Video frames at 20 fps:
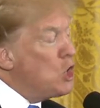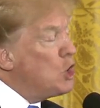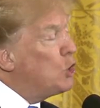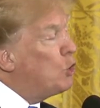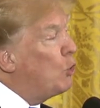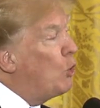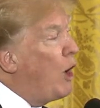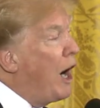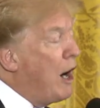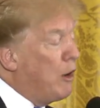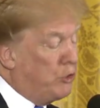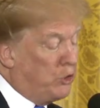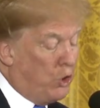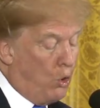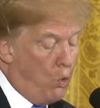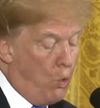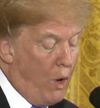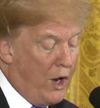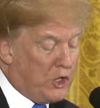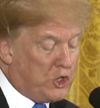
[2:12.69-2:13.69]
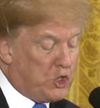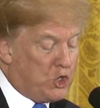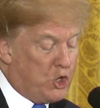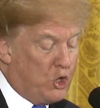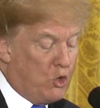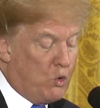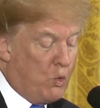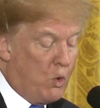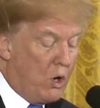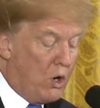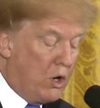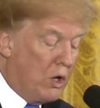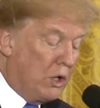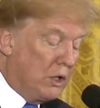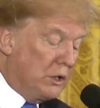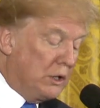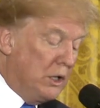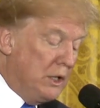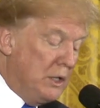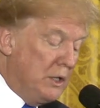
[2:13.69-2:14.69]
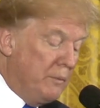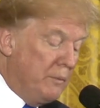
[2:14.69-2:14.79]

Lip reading: throughout the Western world.